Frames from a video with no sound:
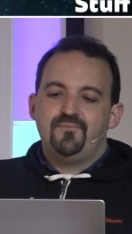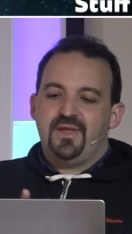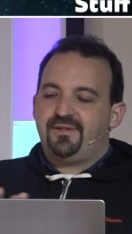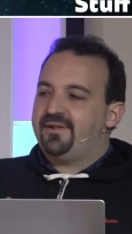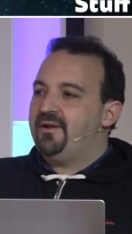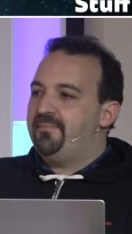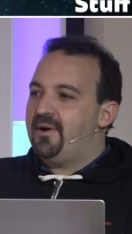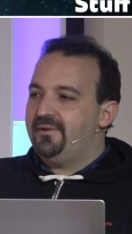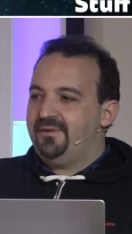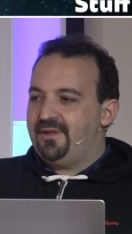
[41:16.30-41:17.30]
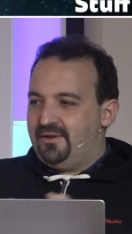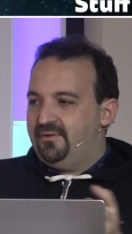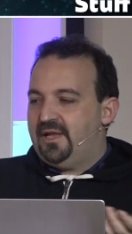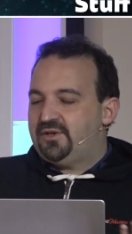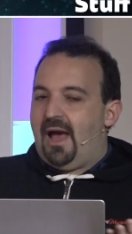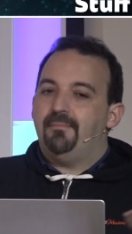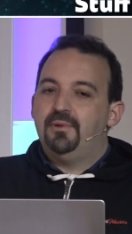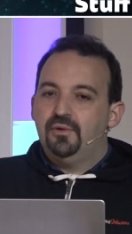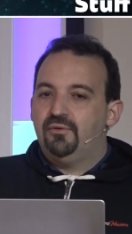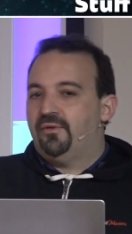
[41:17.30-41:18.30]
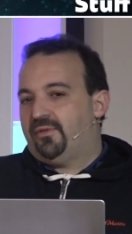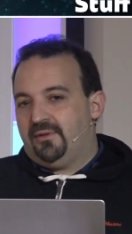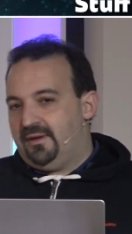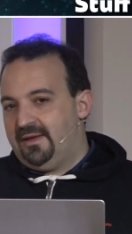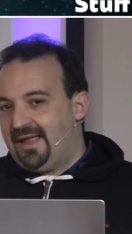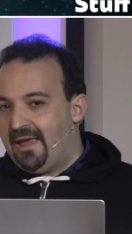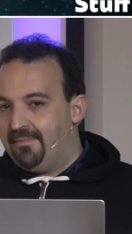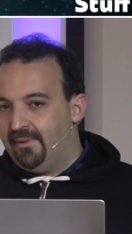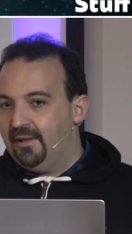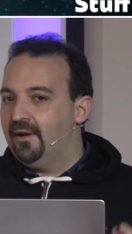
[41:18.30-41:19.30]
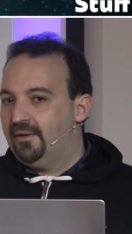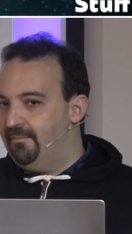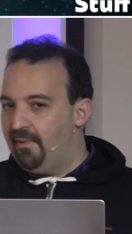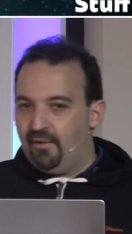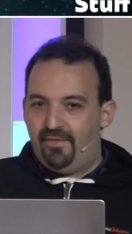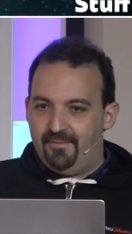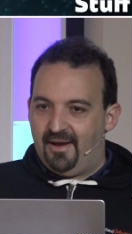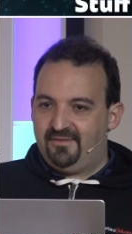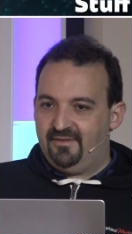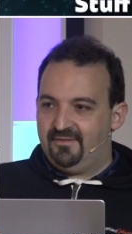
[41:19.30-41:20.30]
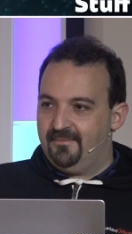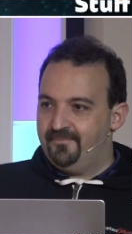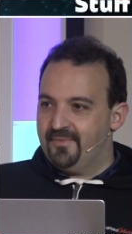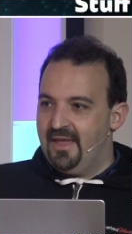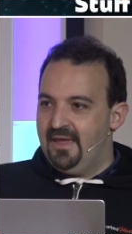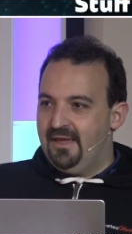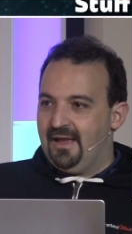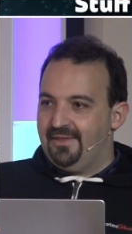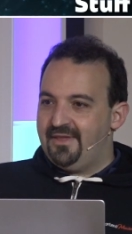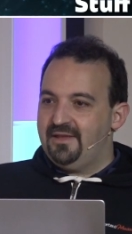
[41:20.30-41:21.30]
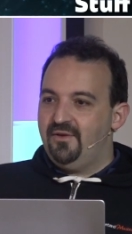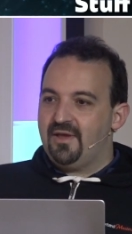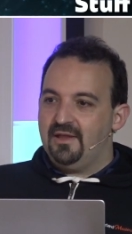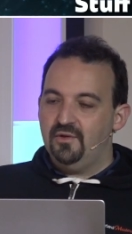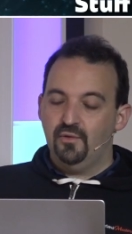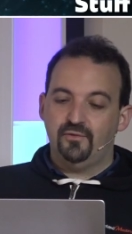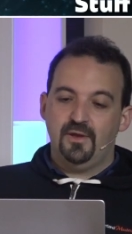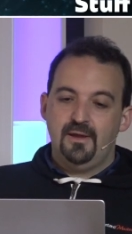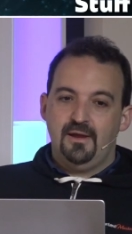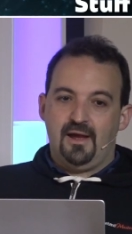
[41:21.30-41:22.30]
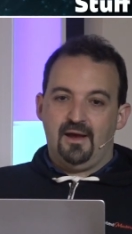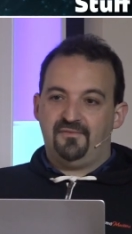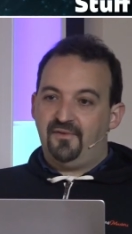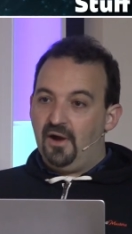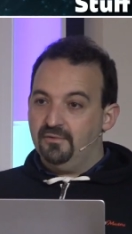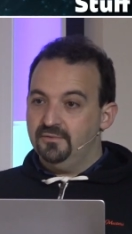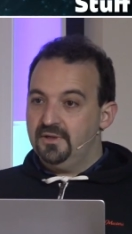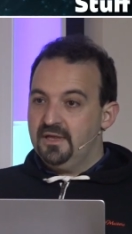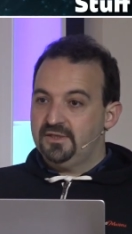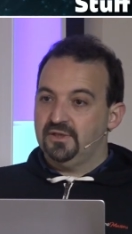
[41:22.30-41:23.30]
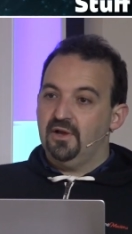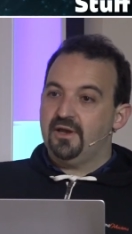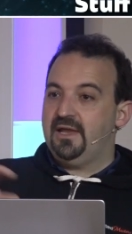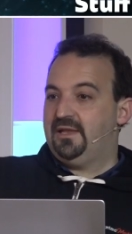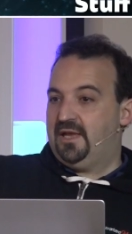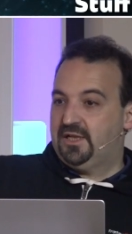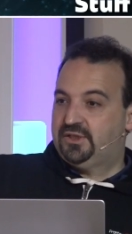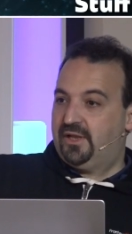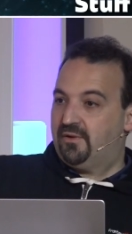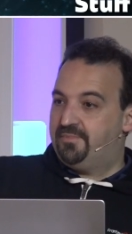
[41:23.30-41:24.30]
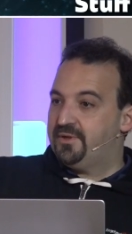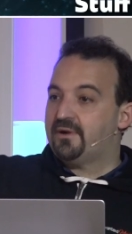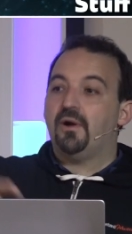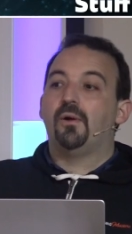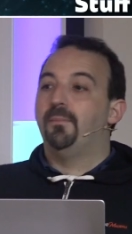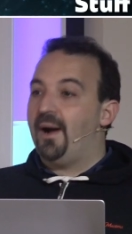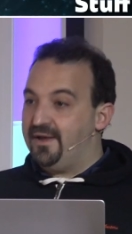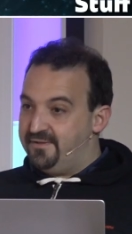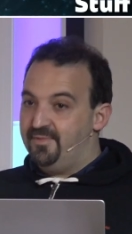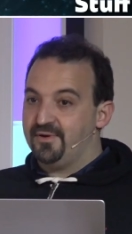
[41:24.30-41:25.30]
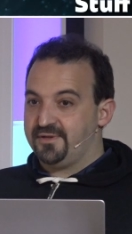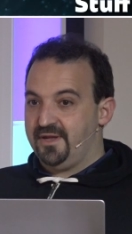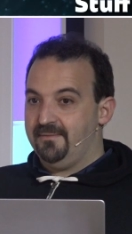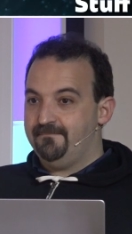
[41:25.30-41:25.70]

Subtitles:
necessary part is that you need to have Bluetooth enabled on both devices. And then you can use a phone to log in into the computer, or vice versa.